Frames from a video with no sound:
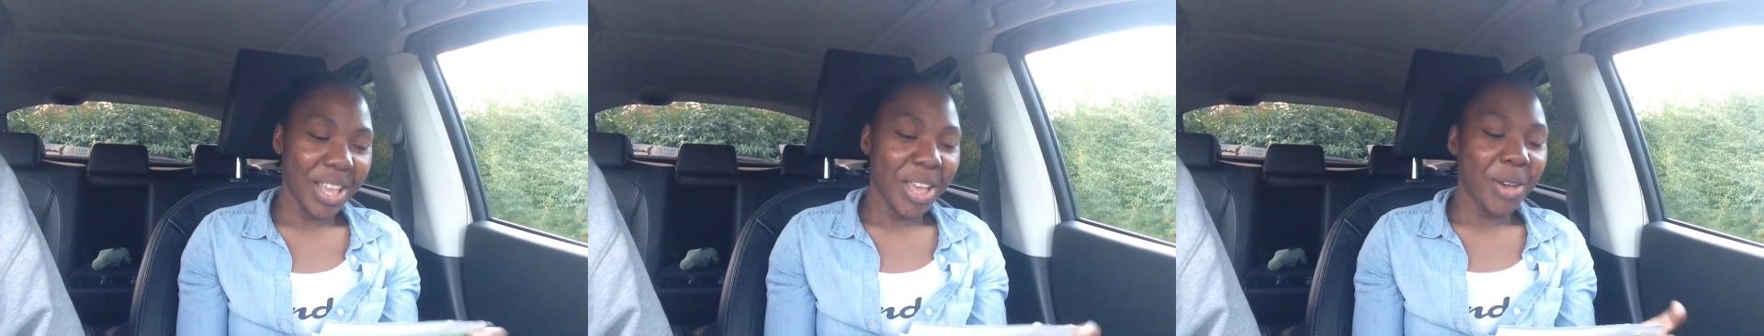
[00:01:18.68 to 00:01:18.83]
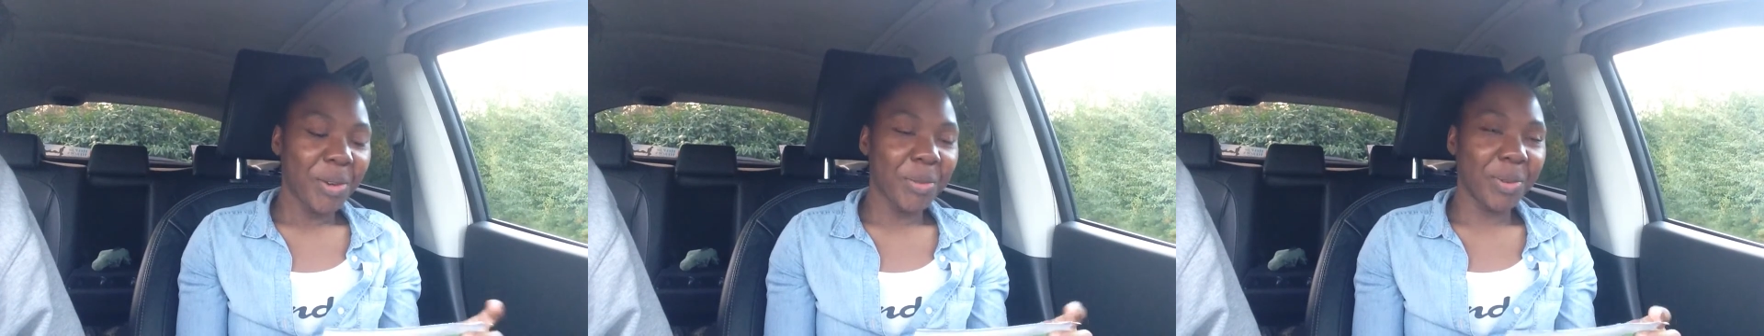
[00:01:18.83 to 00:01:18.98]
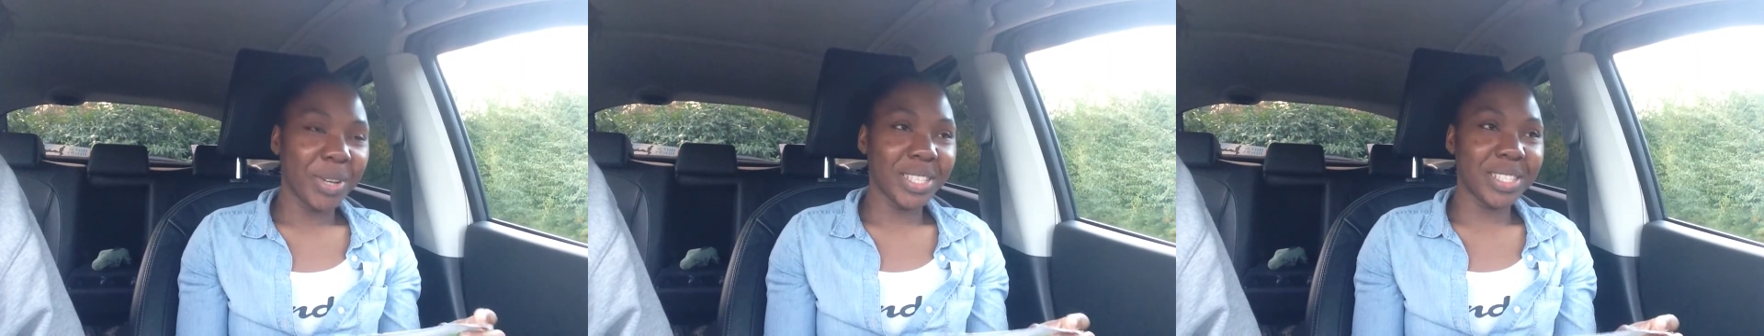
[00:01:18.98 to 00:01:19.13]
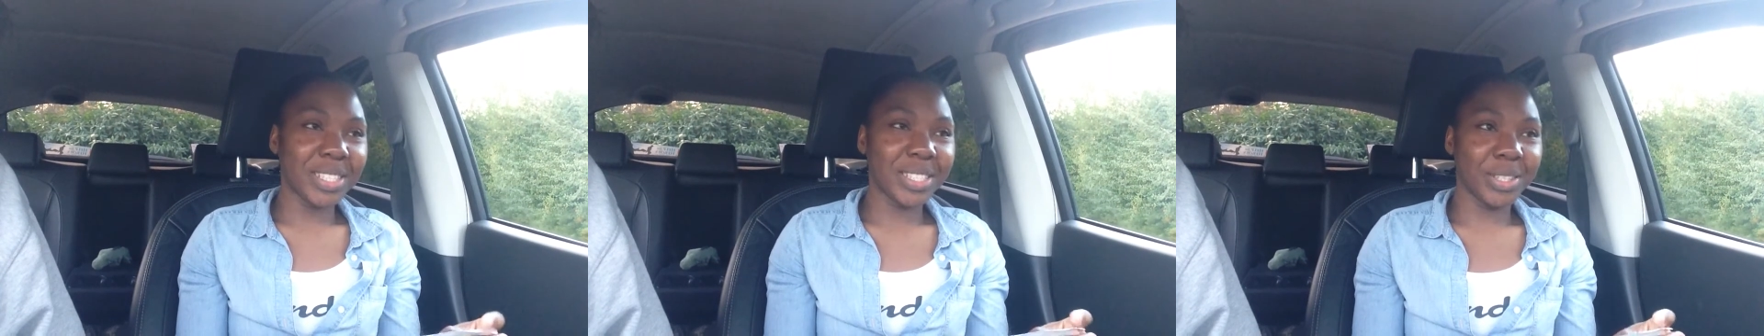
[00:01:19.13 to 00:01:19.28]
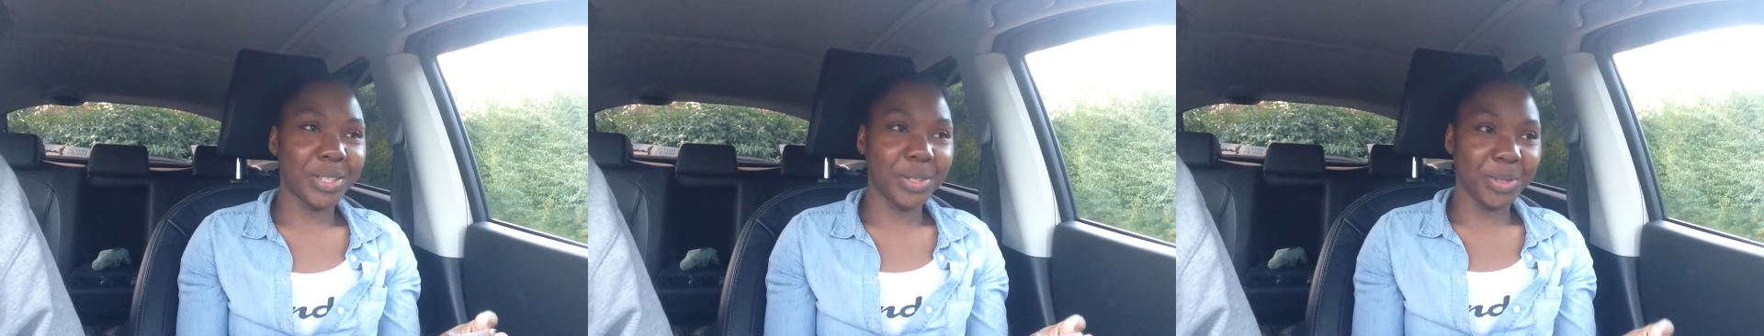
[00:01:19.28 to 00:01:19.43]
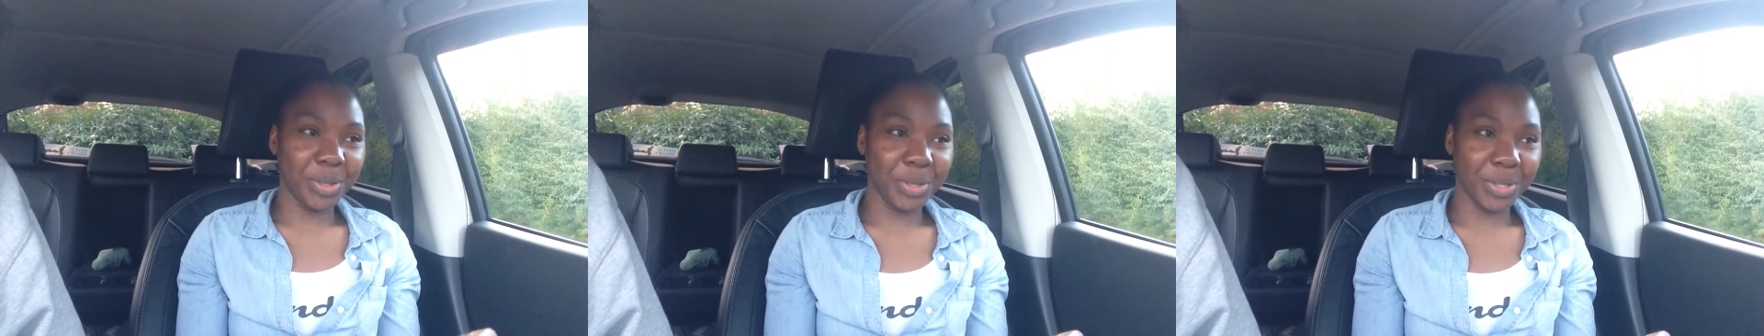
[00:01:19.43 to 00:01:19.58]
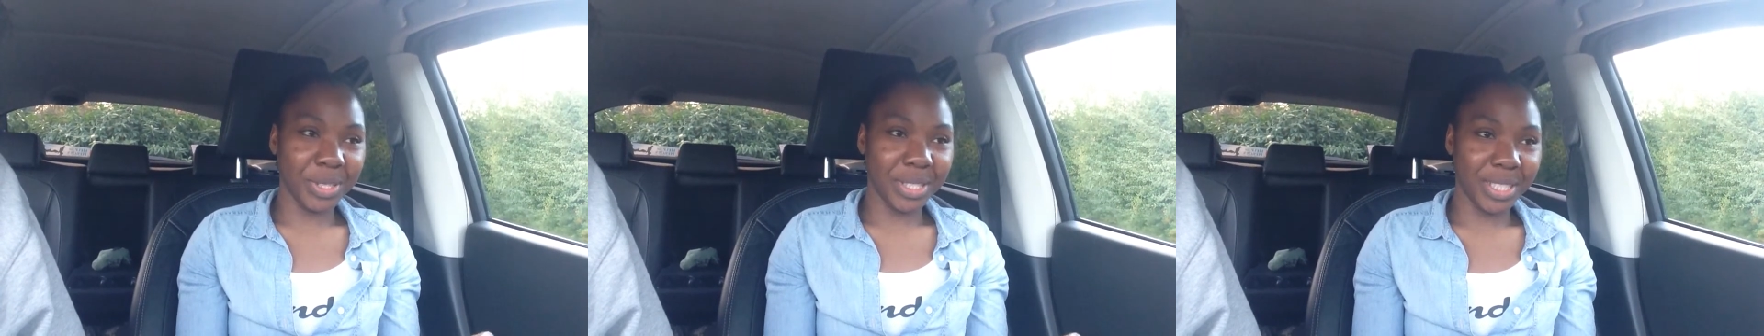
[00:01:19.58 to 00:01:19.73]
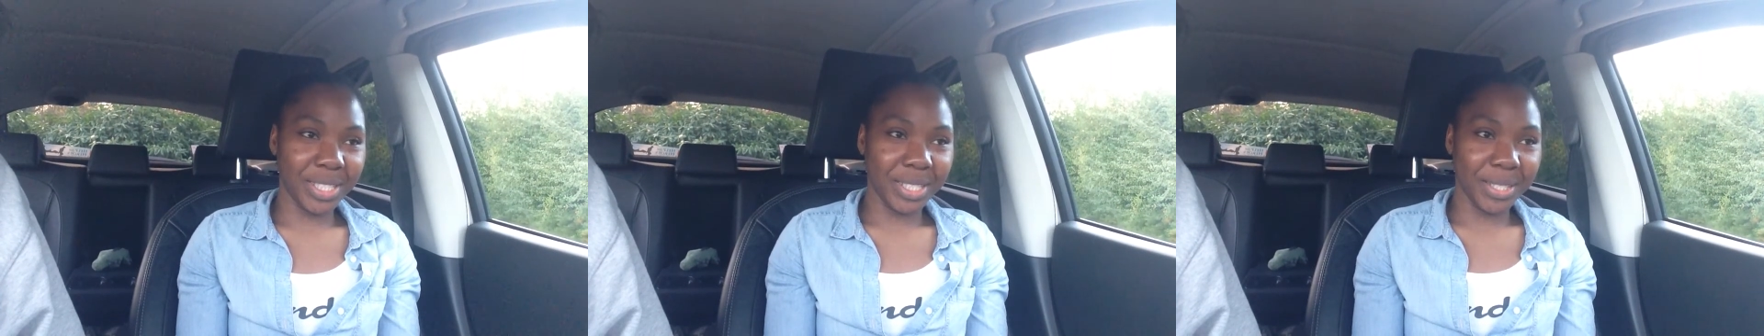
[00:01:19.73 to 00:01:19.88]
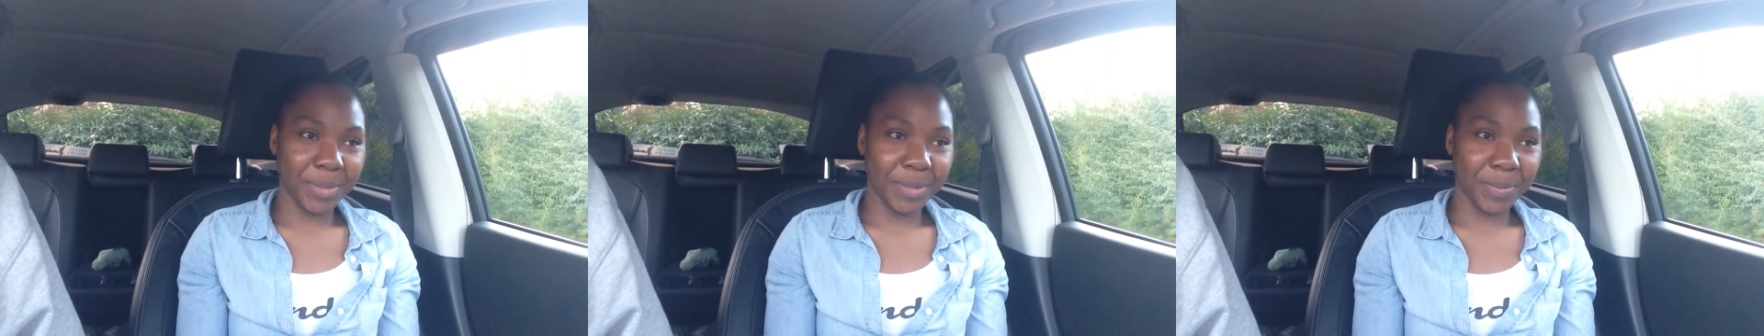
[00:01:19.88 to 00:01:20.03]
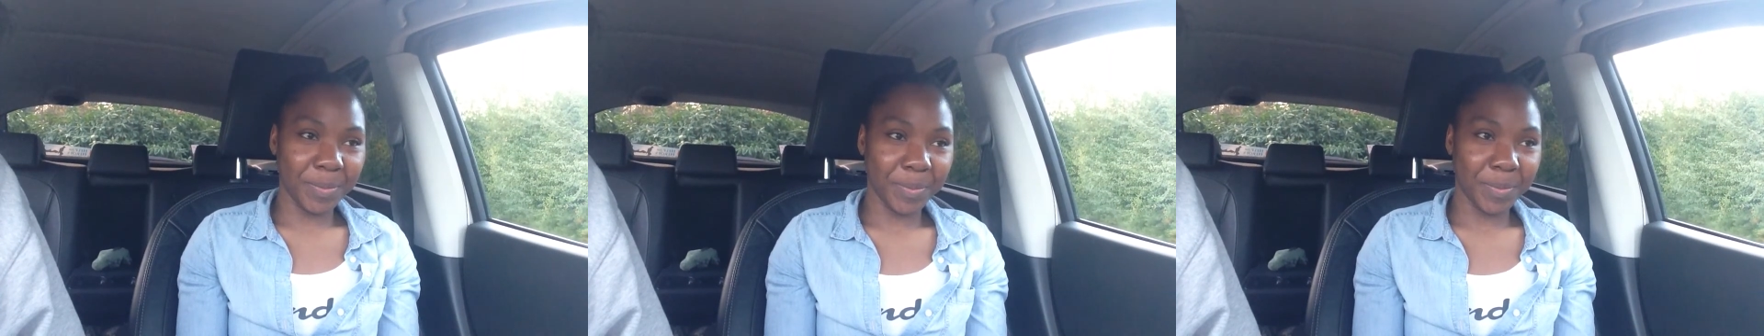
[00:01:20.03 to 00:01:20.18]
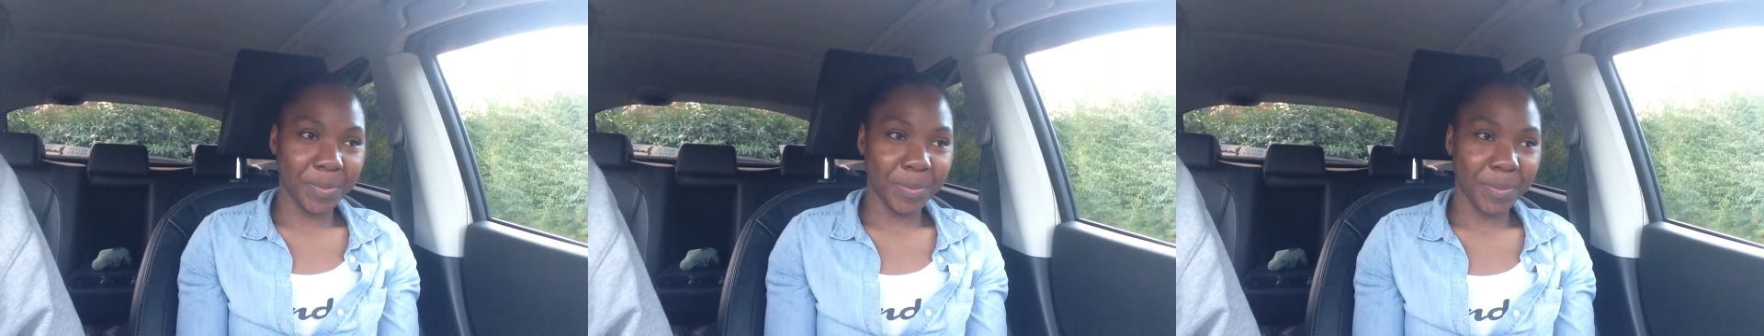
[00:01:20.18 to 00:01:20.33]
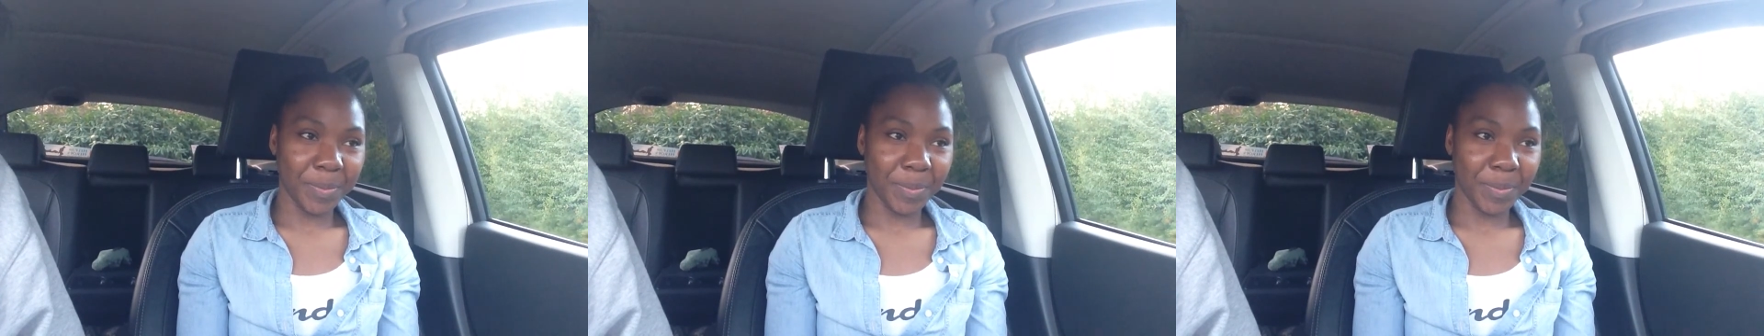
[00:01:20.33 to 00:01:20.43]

Was good. Yeah.